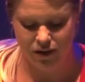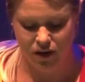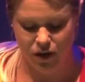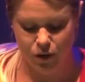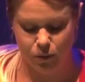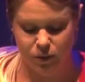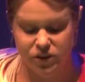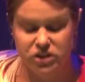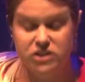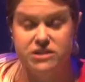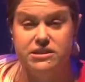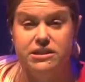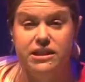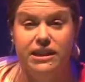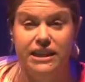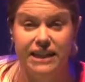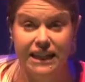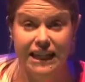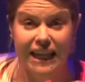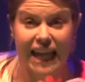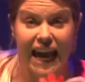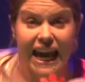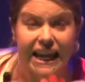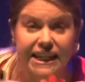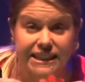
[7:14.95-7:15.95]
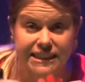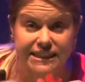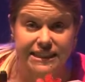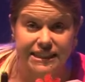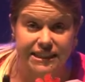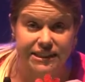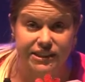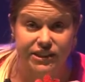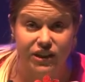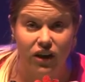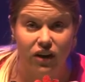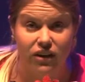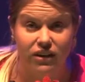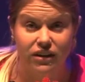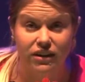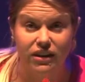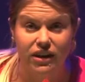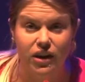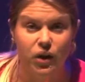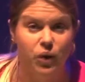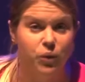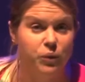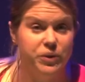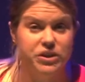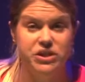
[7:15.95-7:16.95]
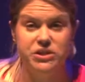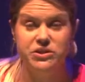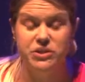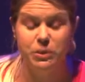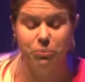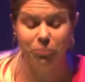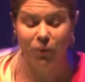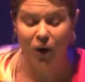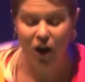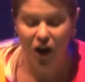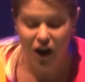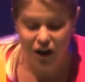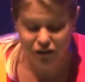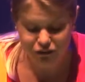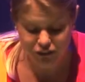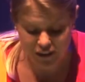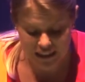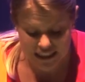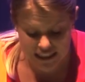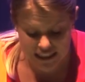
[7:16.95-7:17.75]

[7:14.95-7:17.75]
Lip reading: which is the little egg sits on, which is a perfect